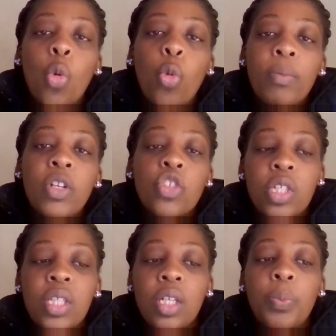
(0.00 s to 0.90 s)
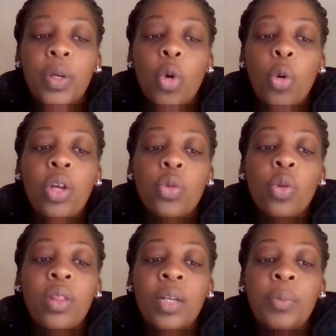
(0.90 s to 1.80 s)
women should still be going
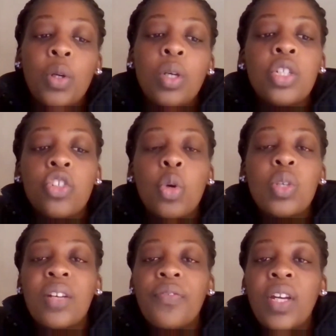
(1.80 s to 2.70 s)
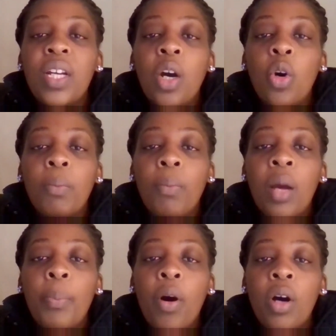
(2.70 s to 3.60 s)
through that, because it shows a failure on
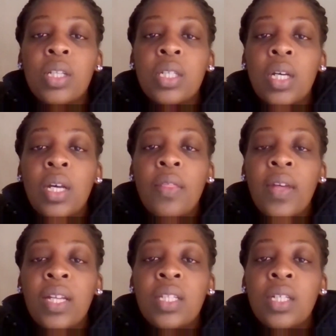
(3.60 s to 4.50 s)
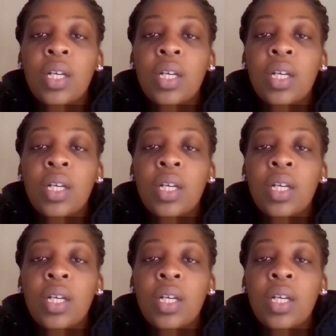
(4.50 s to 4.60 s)
my part that